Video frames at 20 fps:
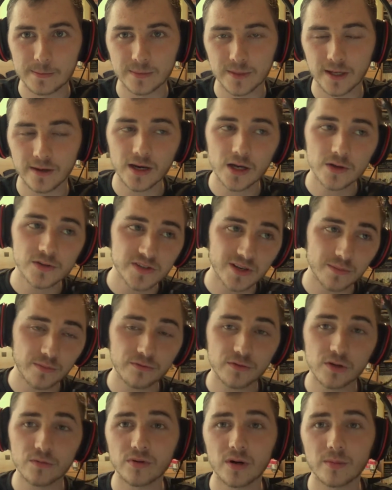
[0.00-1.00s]
Now, I know some
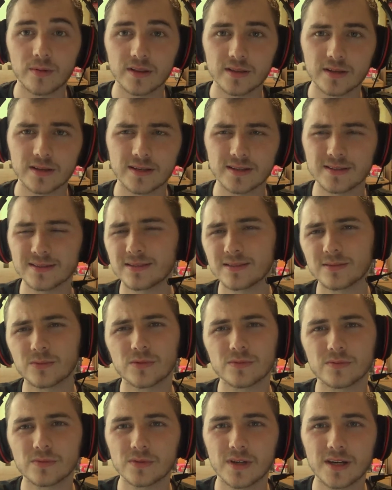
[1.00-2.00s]
of you probably thinking,
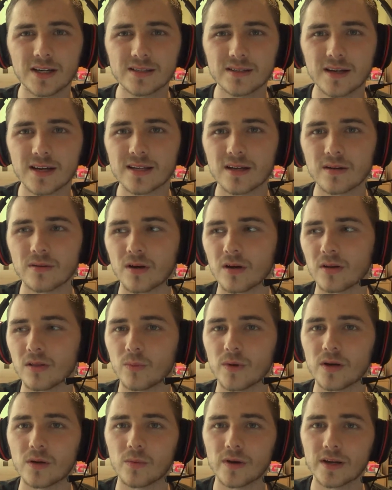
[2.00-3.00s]
oh, I don't like
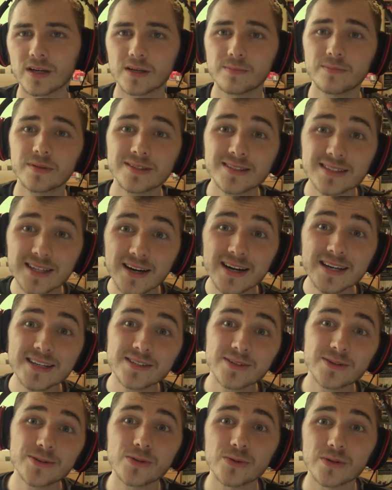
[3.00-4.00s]
the Wind Waker, but I
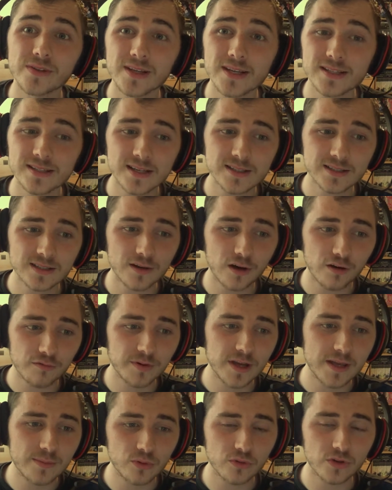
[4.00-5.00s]
do, and there's a lot of
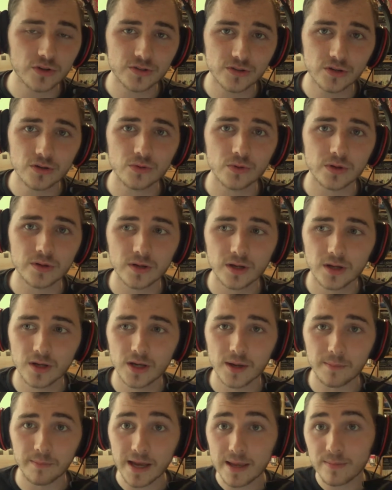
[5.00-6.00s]
people that do, and
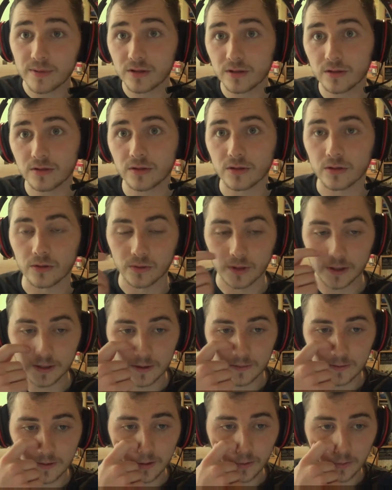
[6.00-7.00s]
maybe you do, I
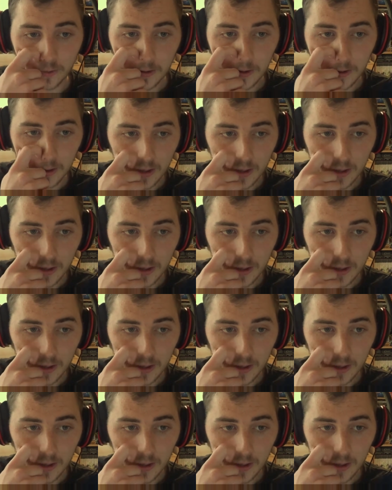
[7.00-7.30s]
don't know.